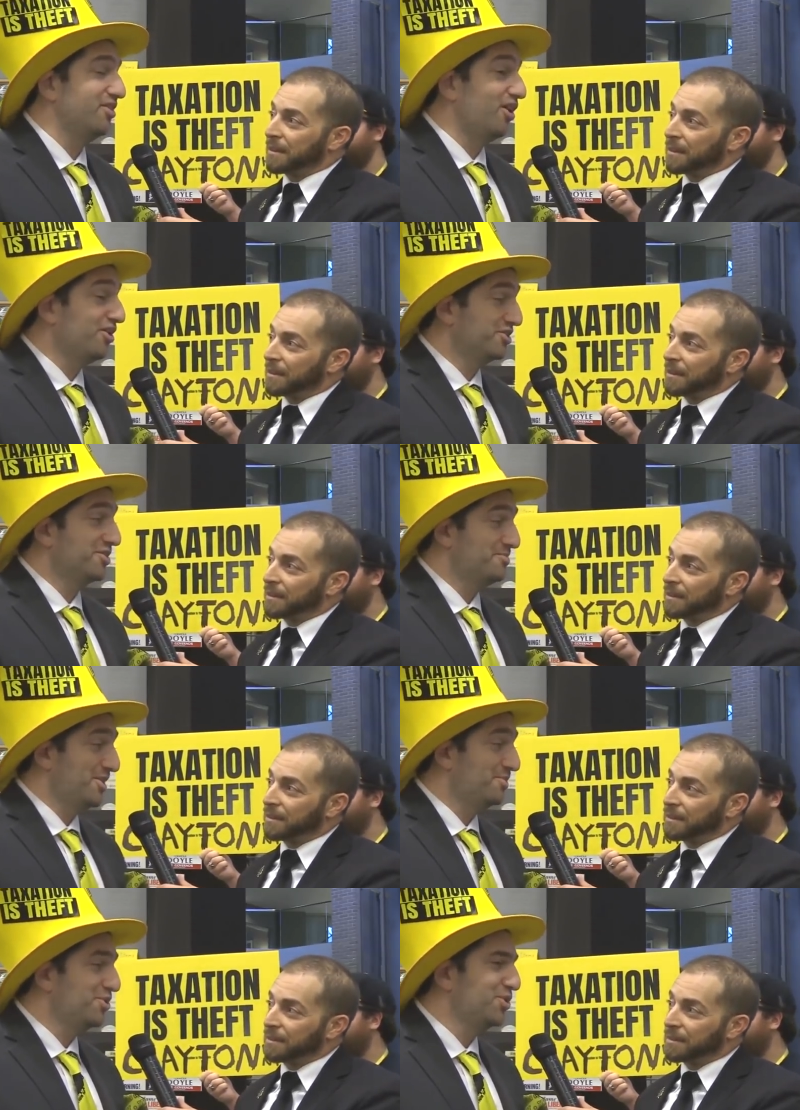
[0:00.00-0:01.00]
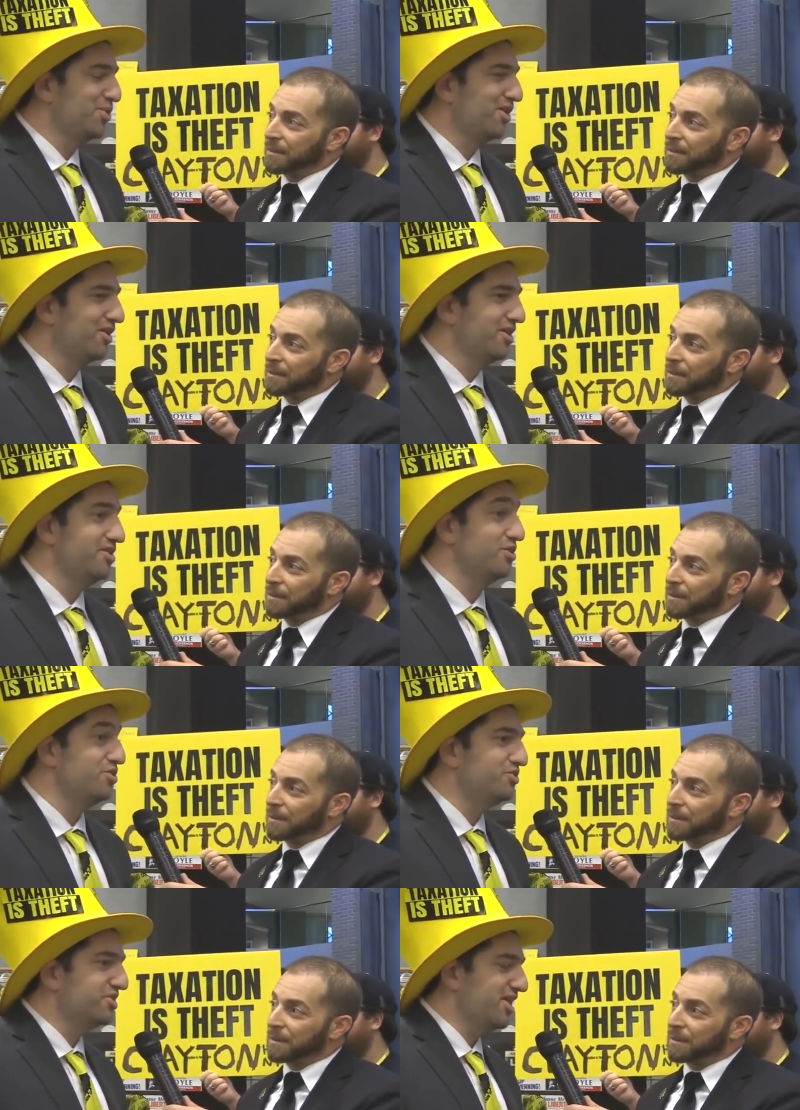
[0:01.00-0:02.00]
Speaker 1: there are some people who are you know
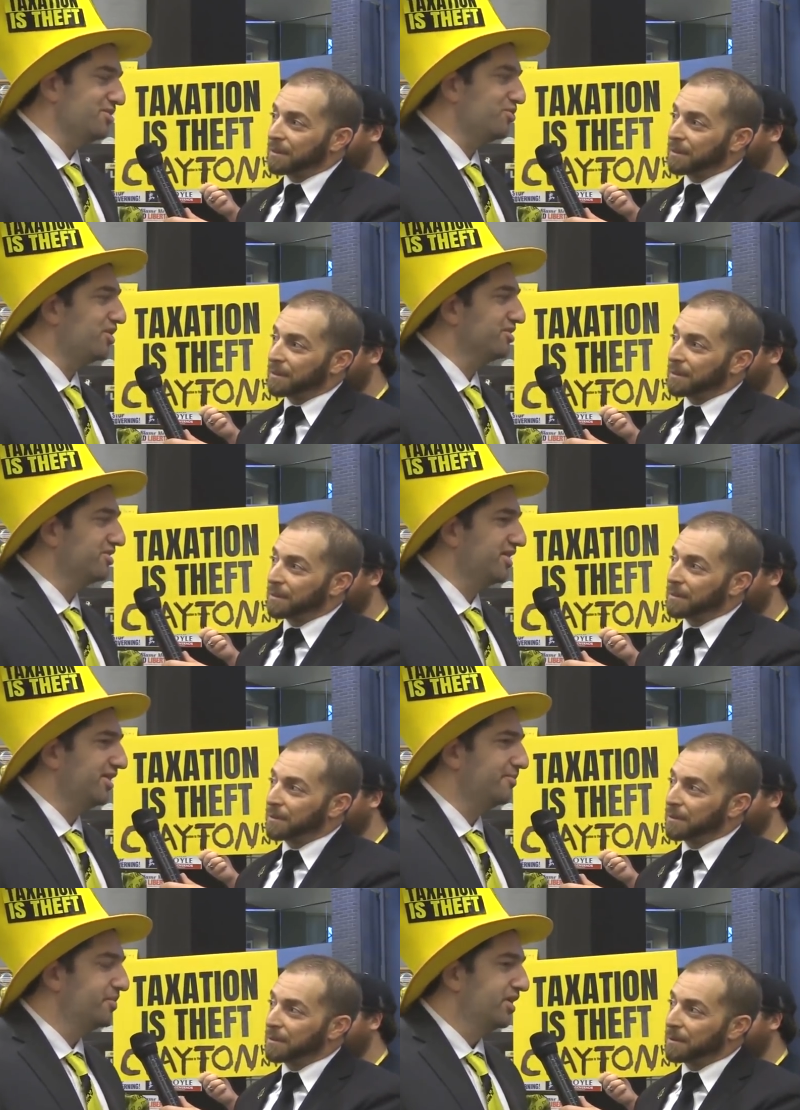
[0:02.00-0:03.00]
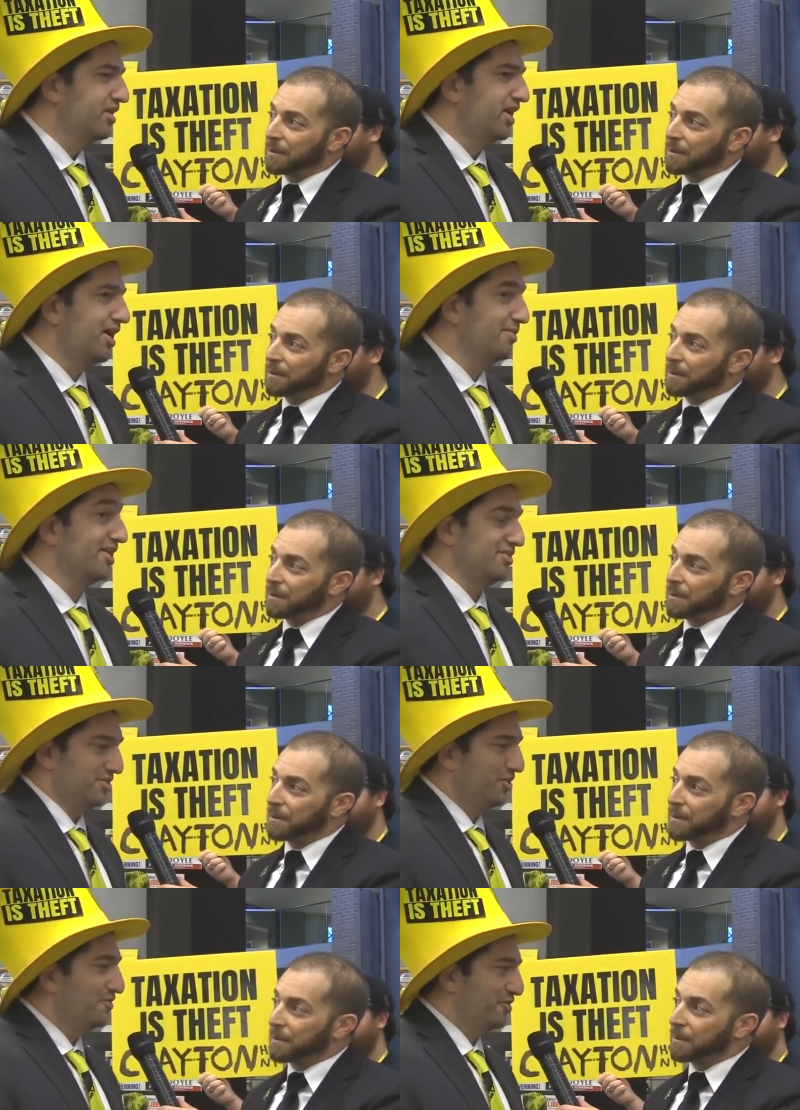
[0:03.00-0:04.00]
you say the wrong thing um, like
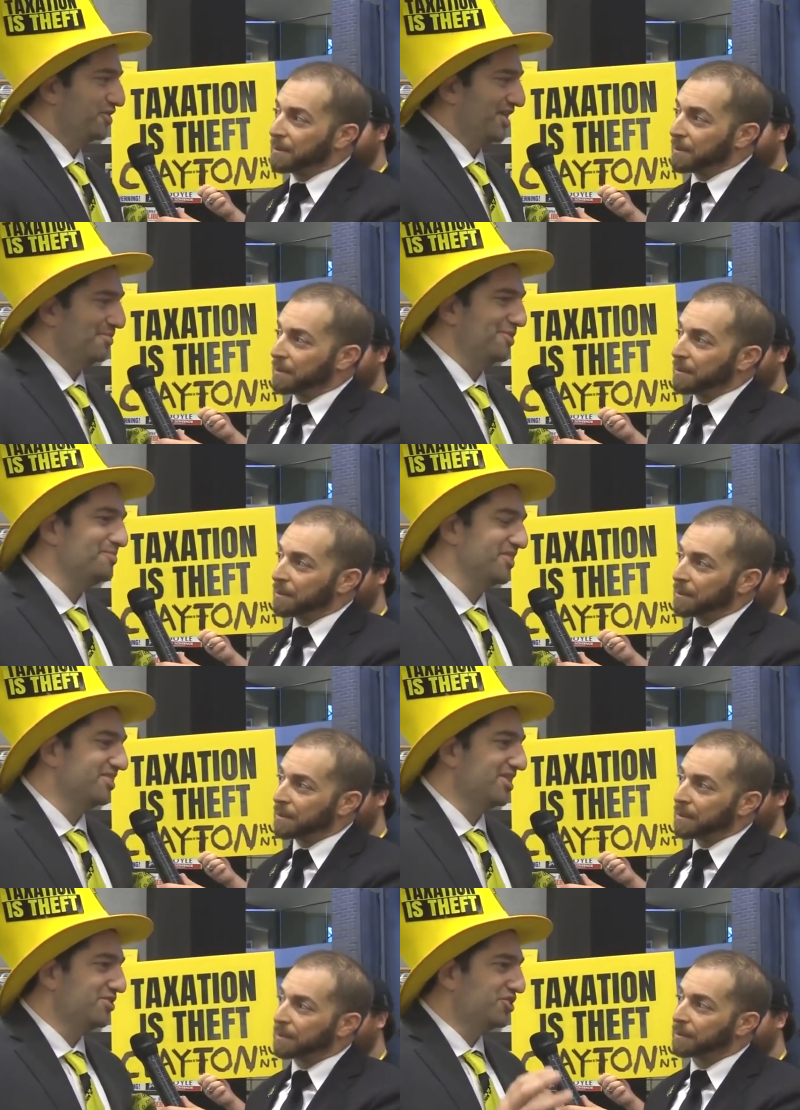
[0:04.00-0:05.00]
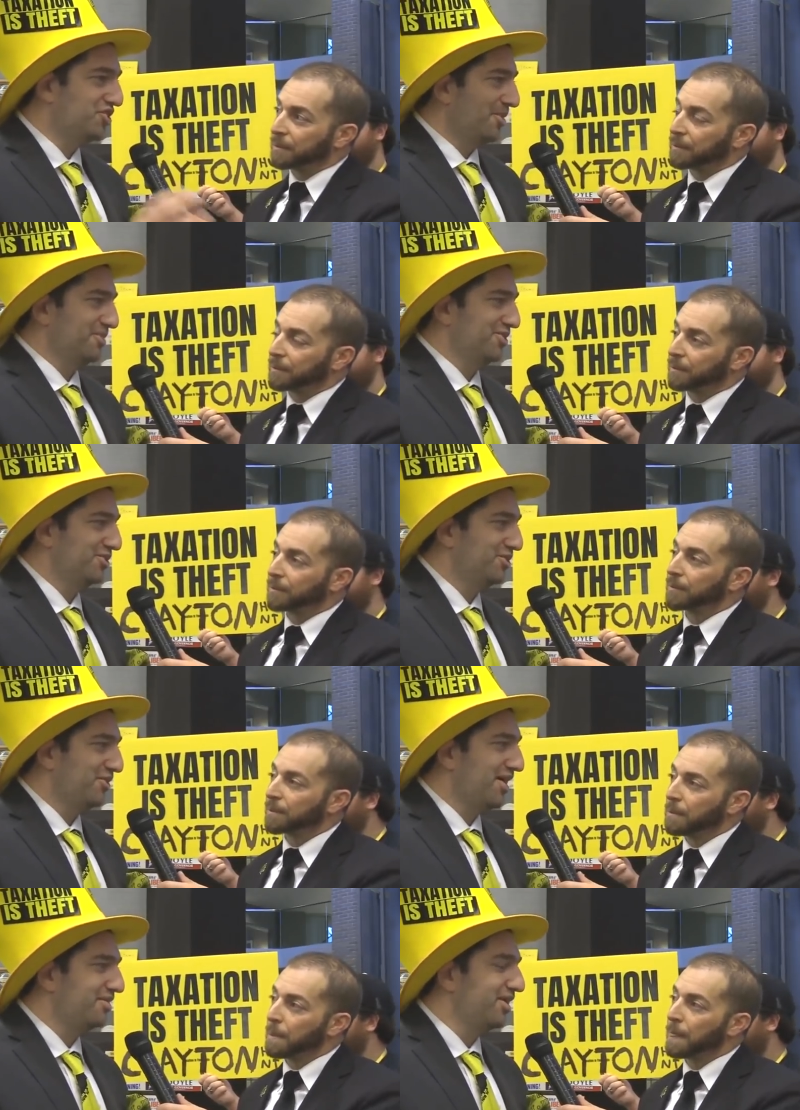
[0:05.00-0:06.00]
so for example let's say you just jump into a
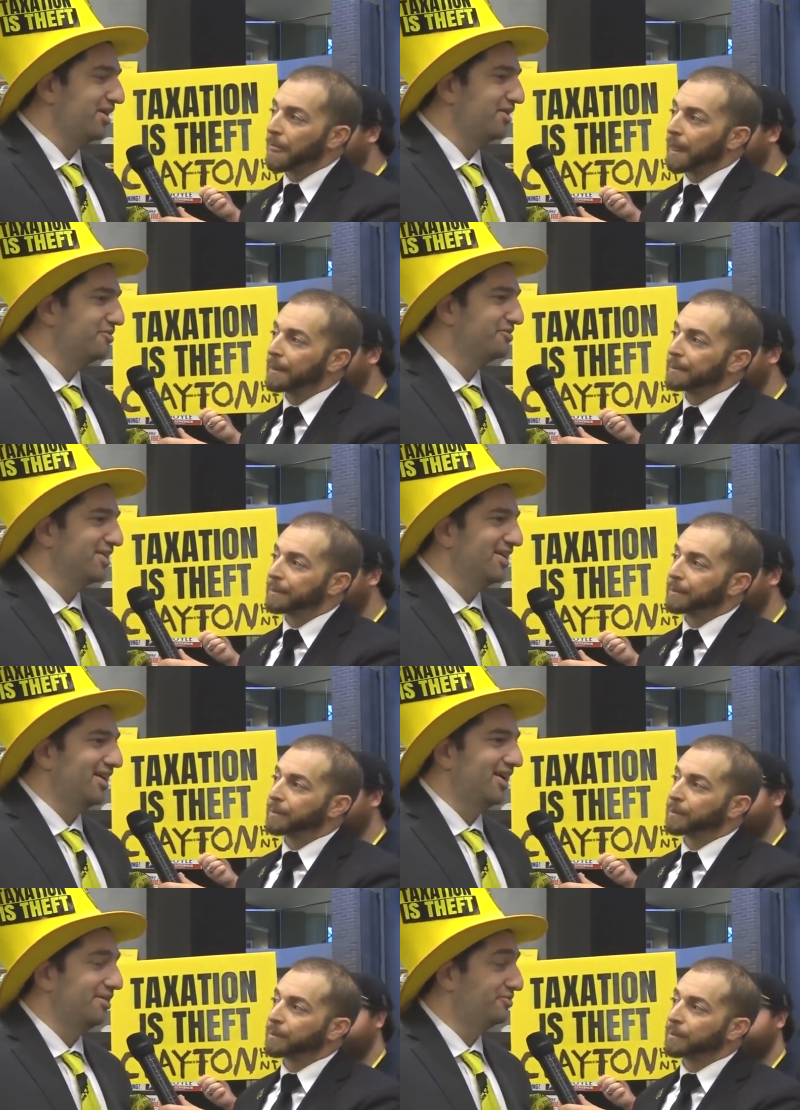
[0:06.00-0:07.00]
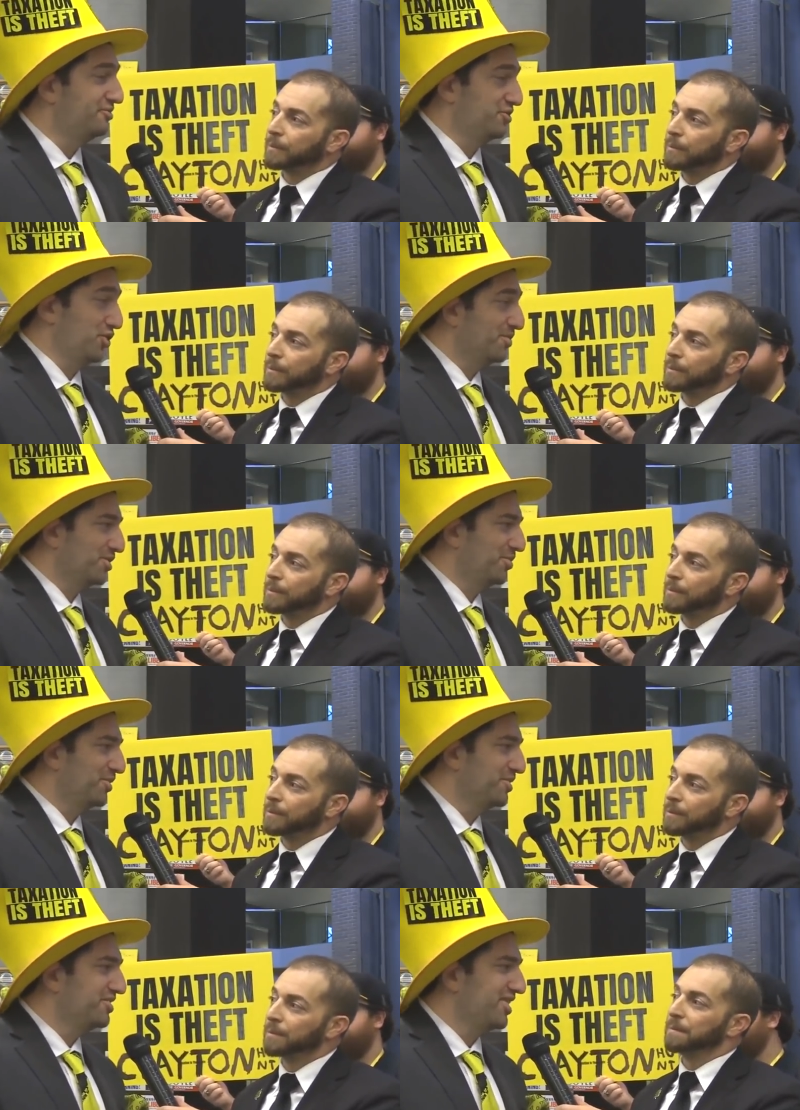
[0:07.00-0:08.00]
crowd of uh, Trump
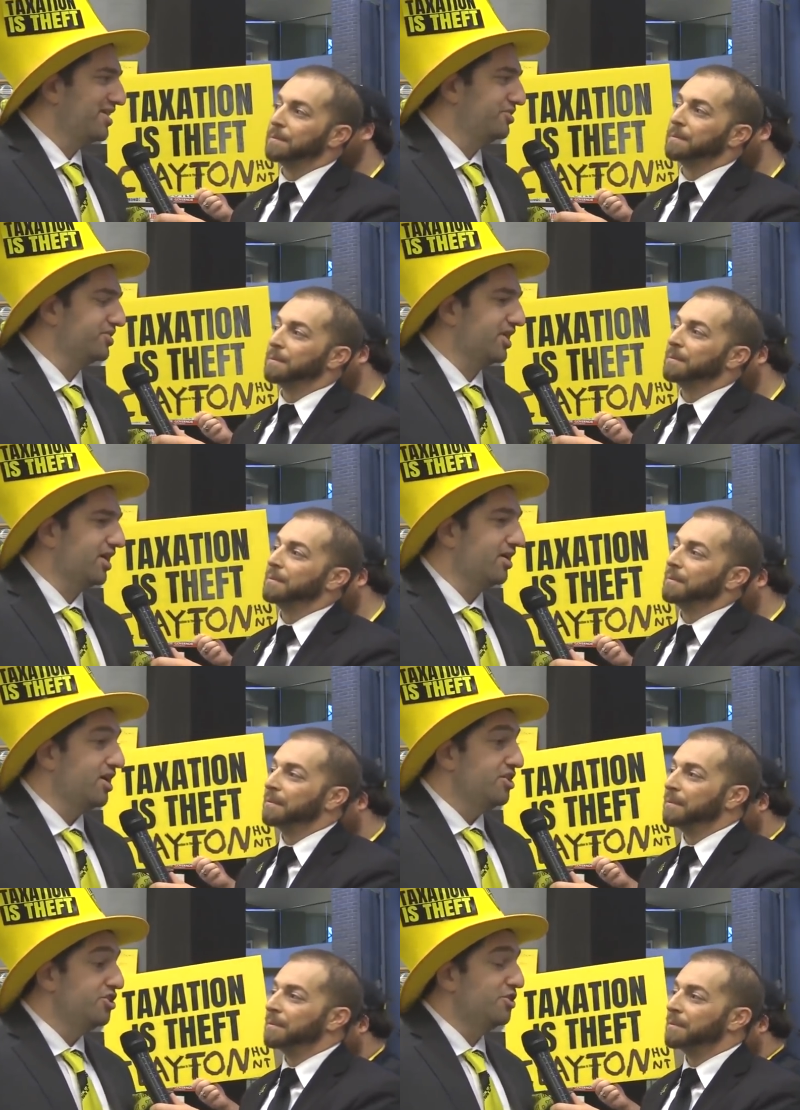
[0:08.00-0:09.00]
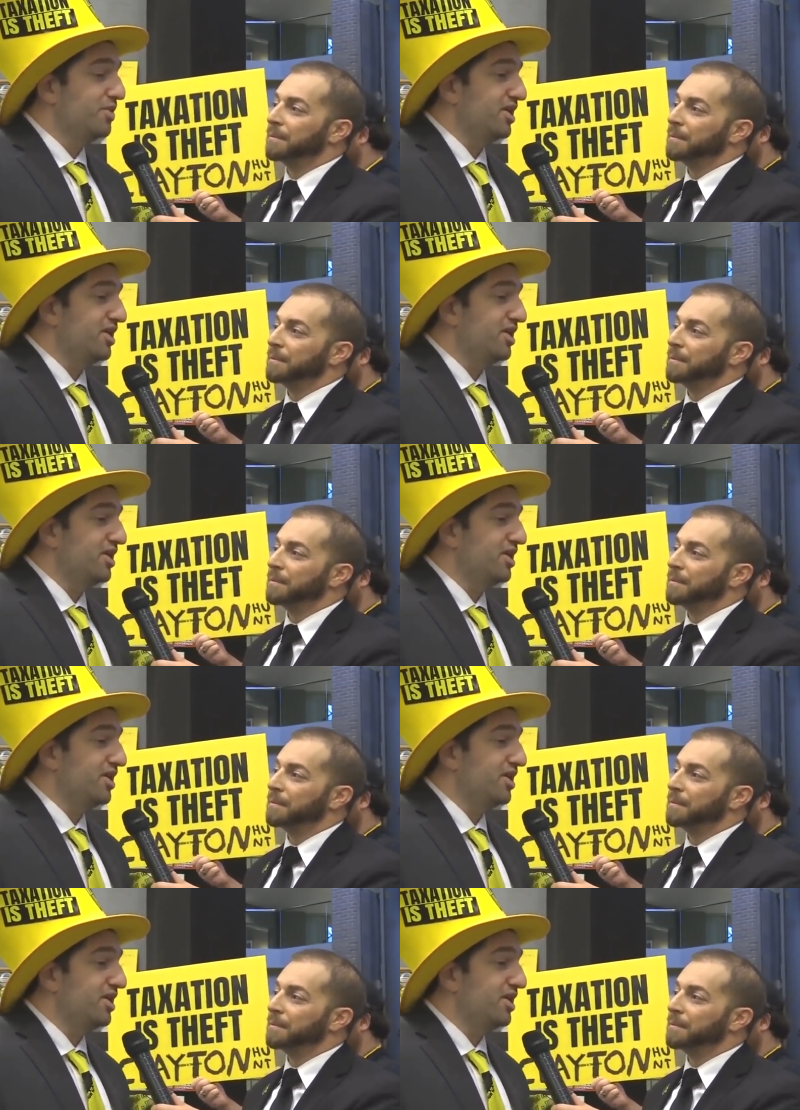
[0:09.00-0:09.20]
supporters and you say, you know